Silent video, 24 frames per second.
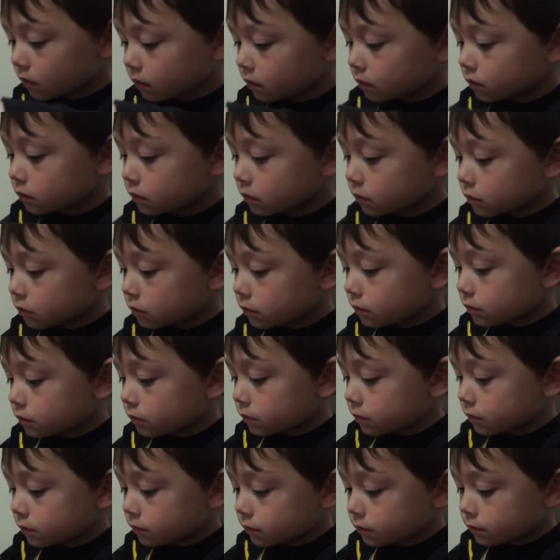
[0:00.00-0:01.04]
Let's
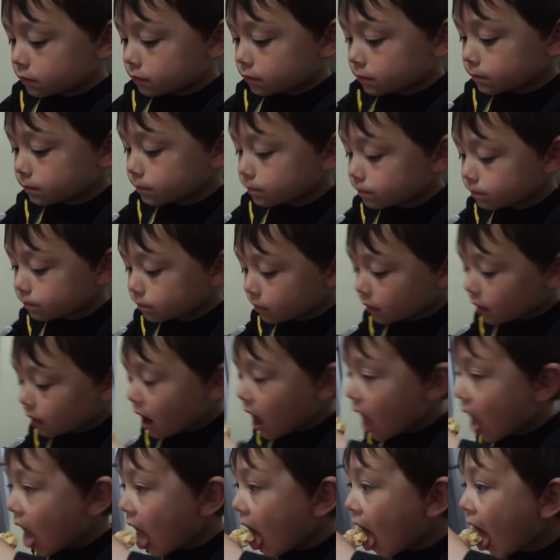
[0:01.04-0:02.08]
eat.
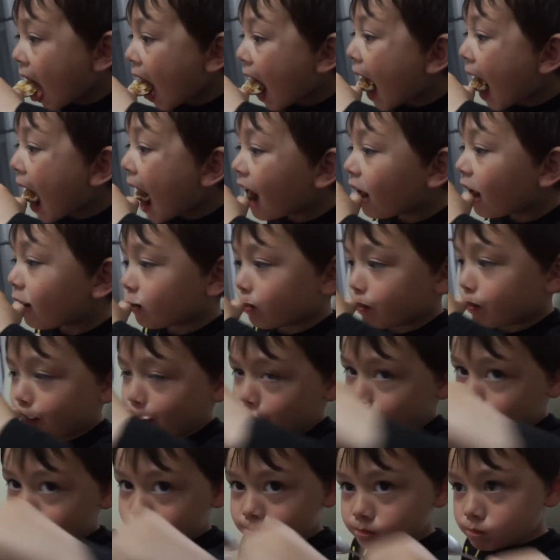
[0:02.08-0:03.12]

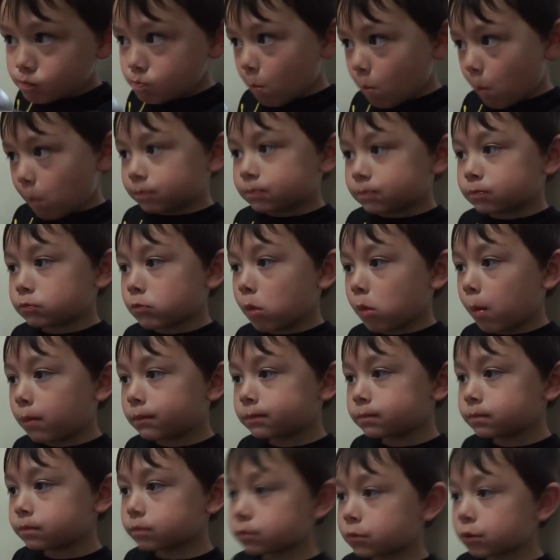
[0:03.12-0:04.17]
Look at my son. He
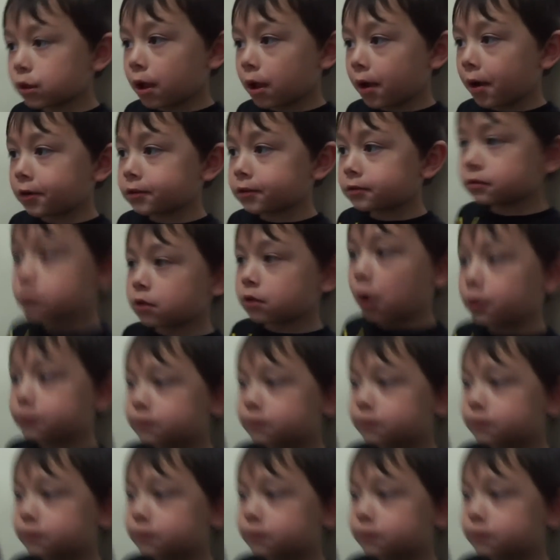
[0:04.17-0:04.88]
loves rice.